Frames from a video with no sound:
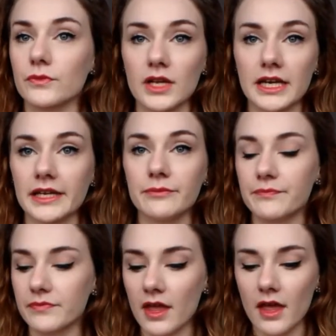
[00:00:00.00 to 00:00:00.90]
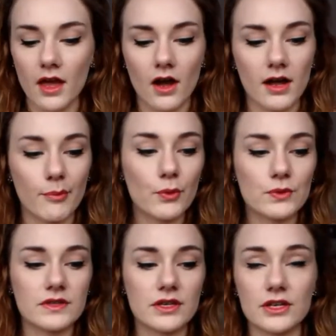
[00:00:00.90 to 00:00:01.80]
clean, I
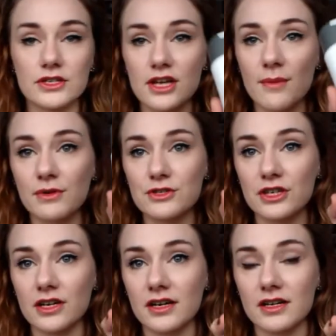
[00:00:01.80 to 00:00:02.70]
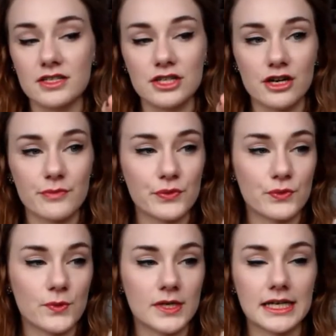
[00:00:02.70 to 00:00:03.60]
bought the Dermalogica
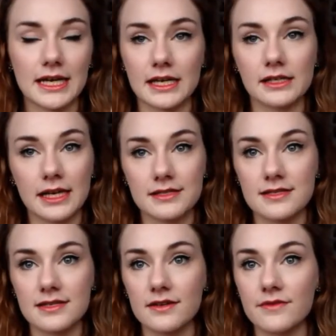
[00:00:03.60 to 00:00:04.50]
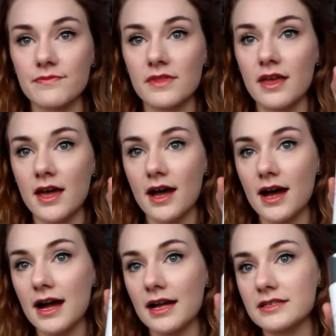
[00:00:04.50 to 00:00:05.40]
Dermal Clay Cleanser.
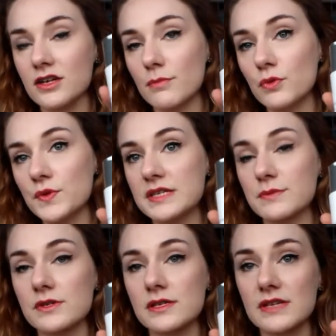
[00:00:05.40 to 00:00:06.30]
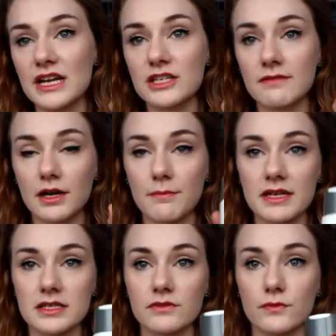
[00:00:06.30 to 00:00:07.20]
And I bought this because it was actually
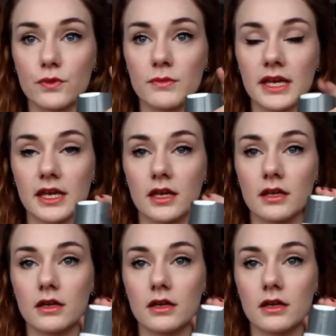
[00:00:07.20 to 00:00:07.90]
recommended for me